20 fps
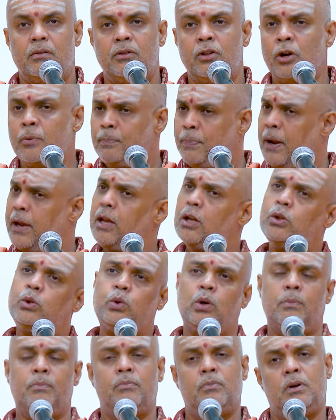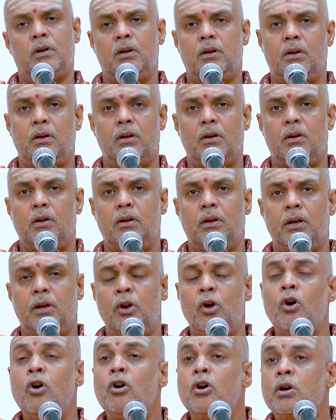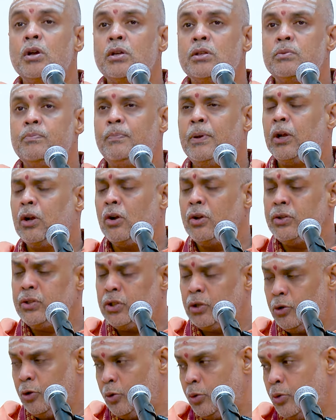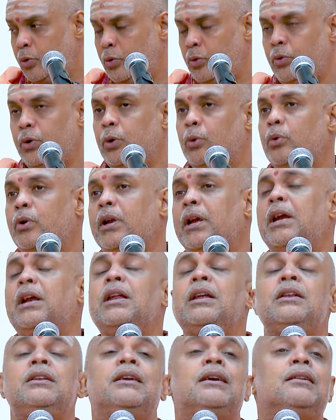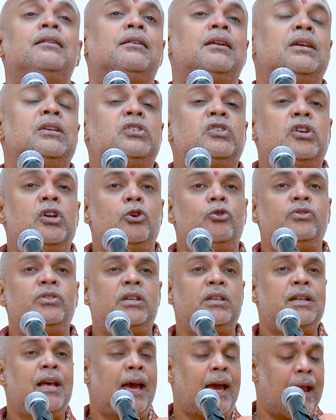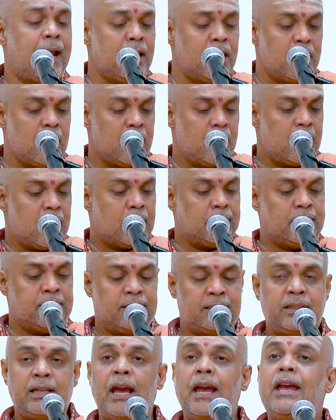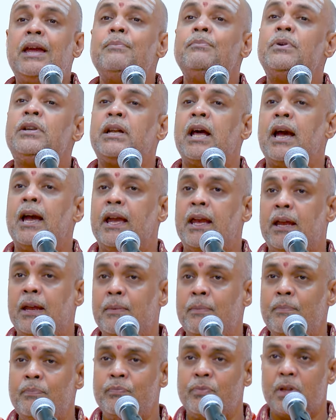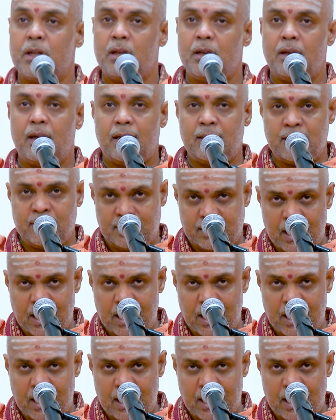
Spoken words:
Nirbhayatvam. Because you read Indian history, you see that at the same time, there